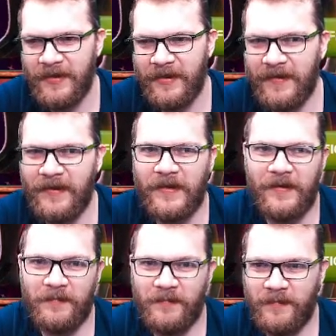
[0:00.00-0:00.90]
and
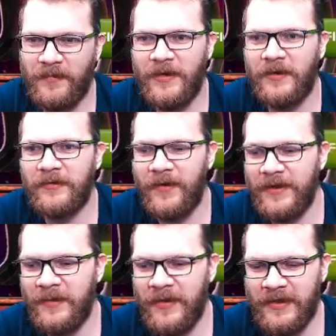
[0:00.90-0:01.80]
another you know
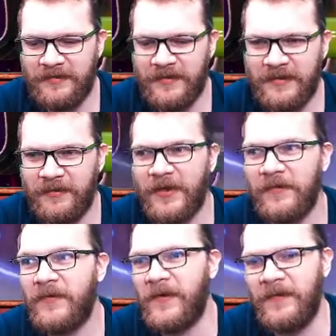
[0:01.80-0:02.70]
20 minutes was looking
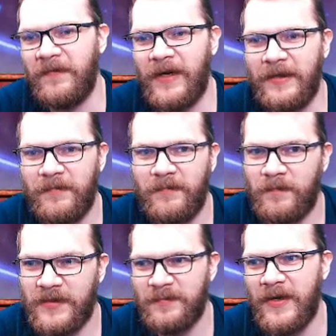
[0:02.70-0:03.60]
for the right
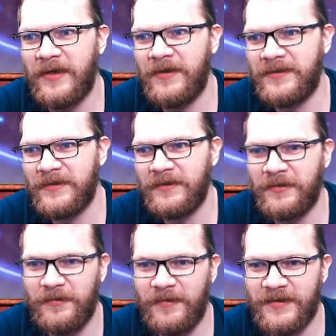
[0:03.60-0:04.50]
spanners and
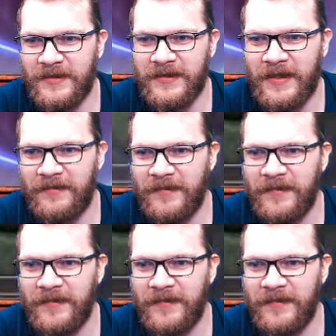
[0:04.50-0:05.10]
tools and stuff